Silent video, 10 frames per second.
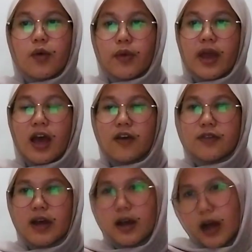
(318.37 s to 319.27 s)
We
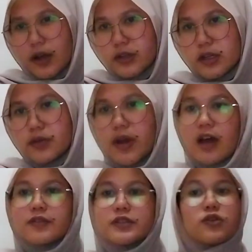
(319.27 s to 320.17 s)
have
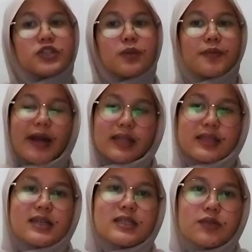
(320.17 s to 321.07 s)
social
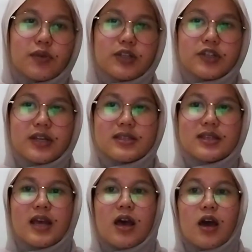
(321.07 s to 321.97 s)
practice, which is
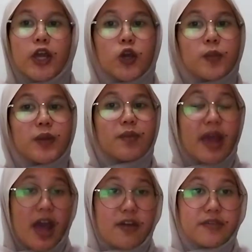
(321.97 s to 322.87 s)
human
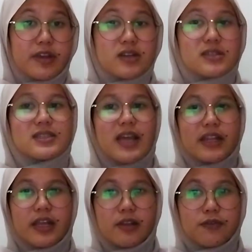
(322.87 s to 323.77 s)
behaviors
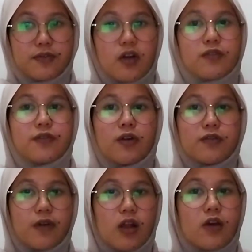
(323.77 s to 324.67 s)
that involve
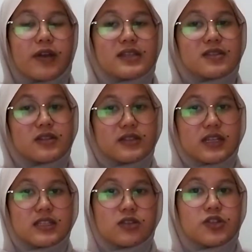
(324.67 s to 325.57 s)
following
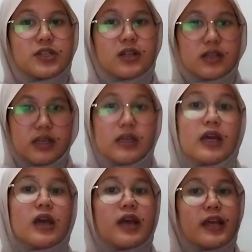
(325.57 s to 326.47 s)
certain
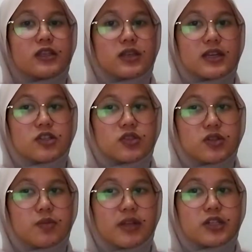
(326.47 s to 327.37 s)
socially
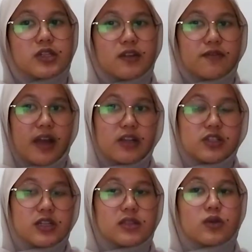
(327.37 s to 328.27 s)
established
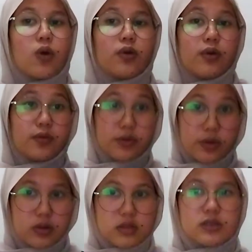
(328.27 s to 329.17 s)
conventions or
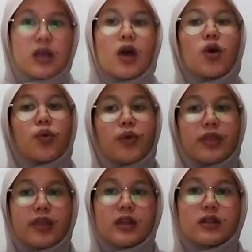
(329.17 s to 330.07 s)
rules
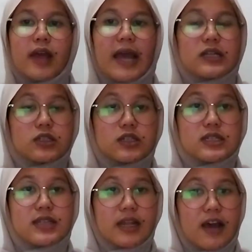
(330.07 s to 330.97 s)
within the
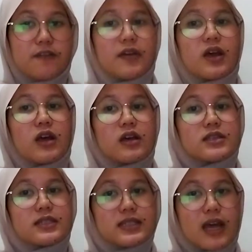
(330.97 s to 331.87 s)
actors that have
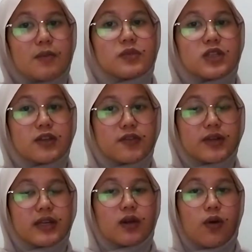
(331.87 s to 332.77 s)
some
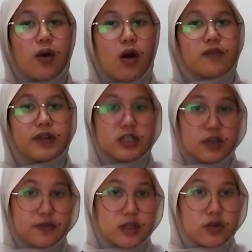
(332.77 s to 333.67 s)
degree of
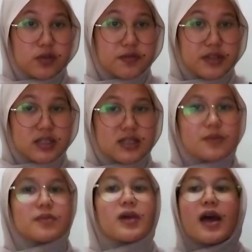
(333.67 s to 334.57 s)
individual
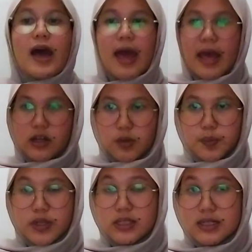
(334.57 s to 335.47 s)
freedom and
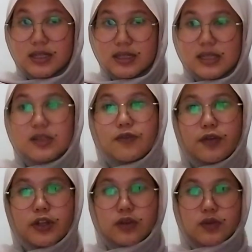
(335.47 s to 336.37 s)
opportunities
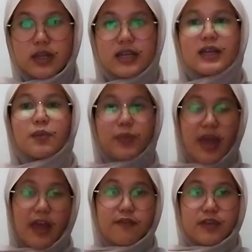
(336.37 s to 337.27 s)
for unique
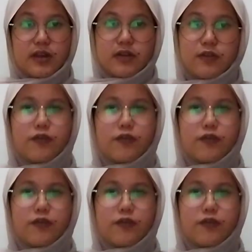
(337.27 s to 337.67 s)
behavior.